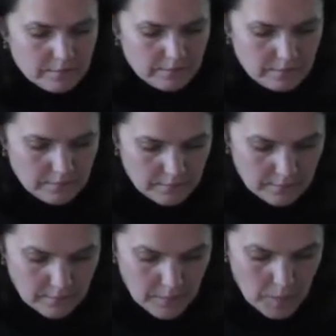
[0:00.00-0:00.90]

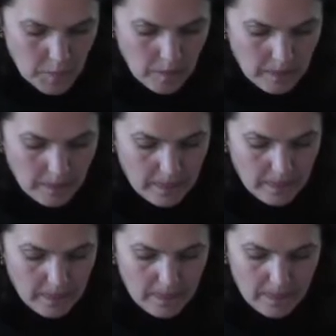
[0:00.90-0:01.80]

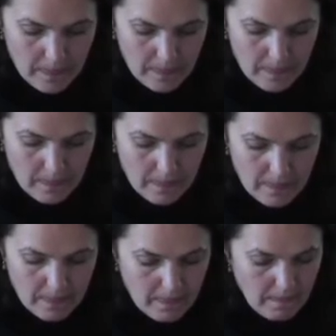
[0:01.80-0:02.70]

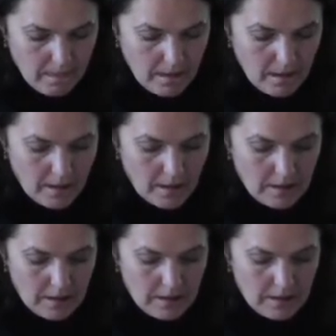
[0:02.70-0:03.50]
Nothing is said.